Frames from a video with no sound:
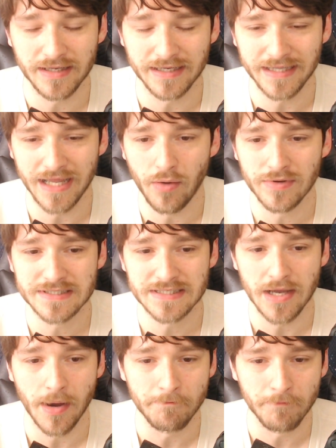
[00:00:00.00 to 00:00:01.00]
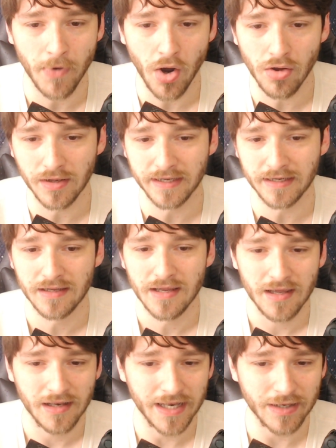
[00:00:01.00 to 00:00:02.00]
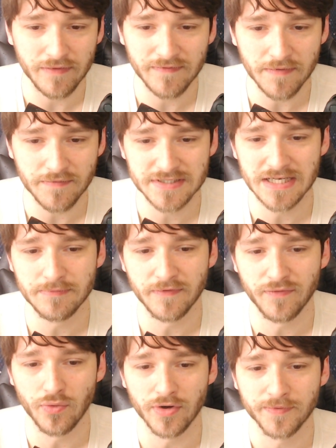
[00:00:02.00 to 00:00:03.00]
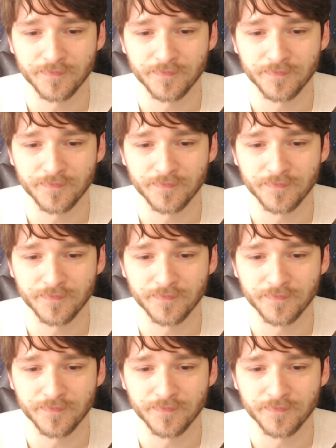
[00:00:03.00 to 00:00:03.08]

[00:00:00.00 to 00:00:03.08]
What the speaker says: Like, that was a mauling like we've never seen before.